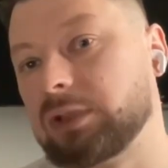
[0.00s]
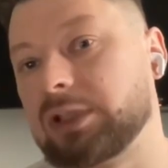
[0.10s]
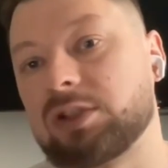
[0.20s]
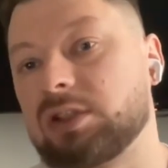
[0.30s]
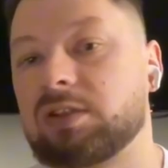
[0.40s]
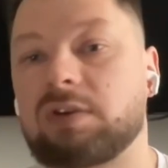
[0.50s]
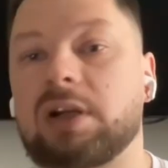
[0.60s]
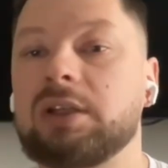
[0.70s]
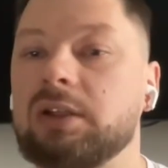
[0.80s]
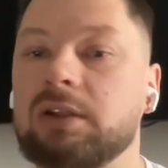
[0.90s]
let's just
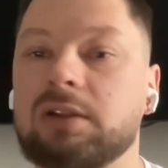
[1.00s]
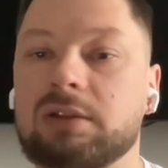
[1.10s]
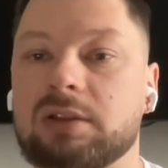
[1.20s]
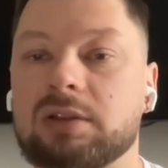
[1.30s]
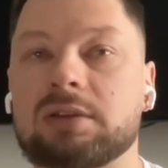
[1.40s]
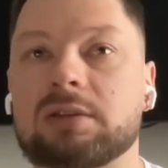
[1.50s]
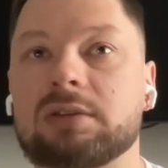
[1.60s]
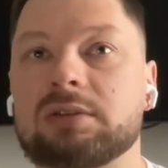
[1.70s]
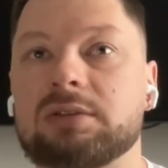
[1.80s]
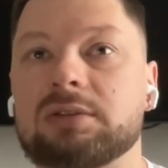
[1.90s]
try
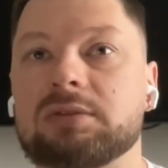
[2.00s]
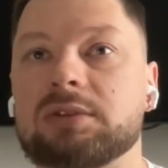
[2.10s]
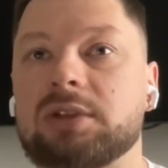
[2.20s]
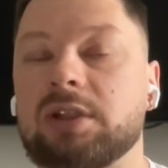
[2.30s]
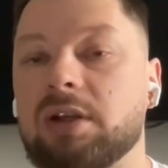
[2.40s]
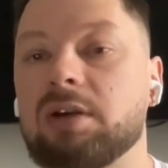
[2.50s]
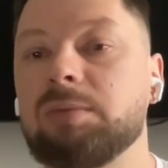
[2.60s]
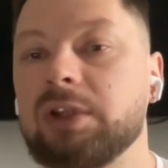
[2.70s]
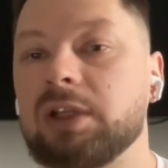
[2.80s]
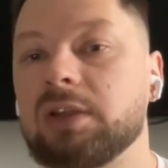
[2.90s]
to start a
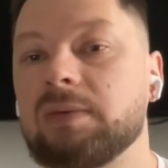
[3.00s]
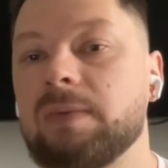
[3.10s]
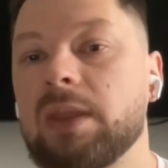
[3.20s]
company.